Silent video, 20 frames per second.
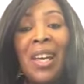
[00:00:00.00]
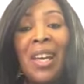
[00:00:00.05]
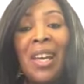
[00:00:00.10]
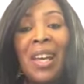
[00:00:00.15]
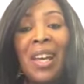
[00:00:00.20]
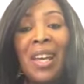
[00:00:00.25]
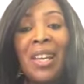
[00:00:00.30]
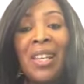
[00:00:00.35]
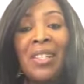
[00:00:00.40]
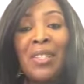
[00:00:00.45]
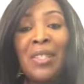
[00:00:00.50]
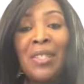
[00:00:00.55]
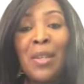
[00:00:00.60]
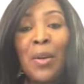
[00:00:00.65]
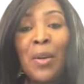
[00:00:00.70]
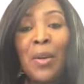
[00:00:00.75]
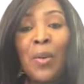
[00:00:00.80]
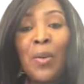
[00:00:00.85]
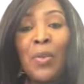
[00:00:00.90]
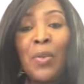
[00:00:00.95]
And
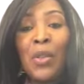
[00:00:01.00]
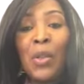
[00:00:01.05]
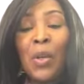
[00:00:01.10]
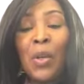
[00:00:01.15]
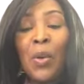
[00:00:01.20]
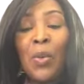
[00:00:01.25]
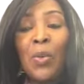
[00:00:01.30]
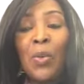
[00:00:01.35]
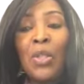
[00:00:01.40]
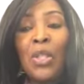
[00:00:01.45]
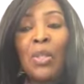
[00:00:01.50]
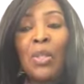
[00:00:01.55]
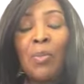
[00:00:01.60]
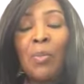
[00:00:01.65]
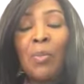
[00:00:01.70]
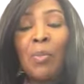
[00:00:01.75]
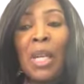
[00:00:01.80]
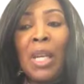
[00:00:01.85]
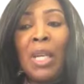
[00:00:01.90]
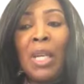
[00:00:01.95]
so, you know, just
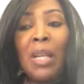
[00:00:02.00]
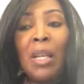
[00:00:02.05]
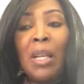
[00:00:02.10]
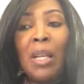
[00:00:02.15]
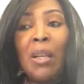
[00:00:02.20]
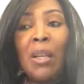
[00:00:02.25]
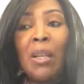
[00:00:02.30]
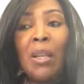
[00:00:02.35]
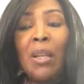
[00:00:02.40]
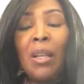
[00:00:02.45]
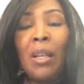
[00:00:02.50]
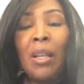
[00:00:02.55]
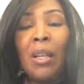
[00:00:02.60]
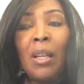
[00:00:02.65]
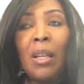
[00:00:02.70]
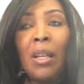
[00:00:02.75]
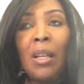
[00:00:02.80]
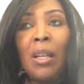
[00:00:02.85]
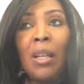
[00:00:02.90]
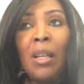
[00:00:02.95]
making
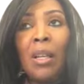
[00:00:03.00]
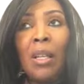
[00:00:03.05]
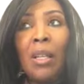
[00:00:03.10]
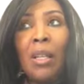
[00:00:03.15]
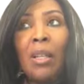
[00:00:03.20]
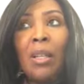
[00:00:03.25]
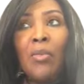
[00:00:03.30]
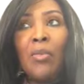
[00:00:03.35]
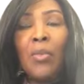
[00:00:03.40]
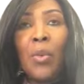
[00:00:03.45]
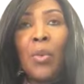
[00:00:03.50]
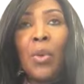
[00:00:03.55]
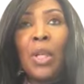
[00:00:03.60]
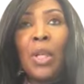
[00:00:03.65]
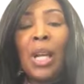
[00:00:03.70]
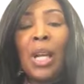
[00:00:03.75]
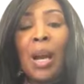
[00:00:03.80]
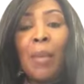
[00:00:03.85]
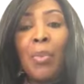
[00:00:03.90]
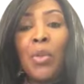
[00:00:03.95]
an affording
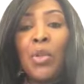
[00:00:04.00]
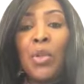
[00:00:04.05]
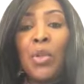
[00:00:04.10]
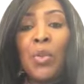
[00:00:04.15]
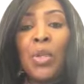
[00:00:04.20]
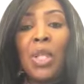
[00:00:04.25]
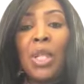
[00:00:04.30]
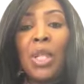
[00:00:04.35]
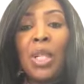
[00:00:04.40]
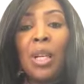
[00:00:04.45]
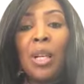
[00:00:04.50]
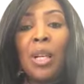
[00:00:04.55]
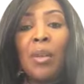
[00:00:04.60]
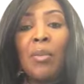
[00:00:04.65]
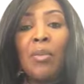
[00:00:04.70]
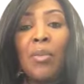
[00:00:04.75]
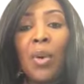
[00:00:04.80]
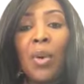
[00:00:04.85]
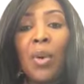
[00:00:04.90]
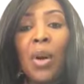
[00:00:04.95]
opportunity
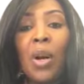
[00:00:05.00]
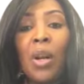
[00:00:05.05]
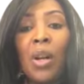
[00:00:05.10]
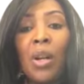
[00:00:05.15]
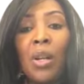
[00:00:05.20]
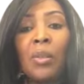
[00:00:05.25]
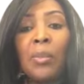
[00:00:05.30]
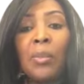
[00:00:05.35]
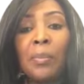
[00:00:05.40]
for all.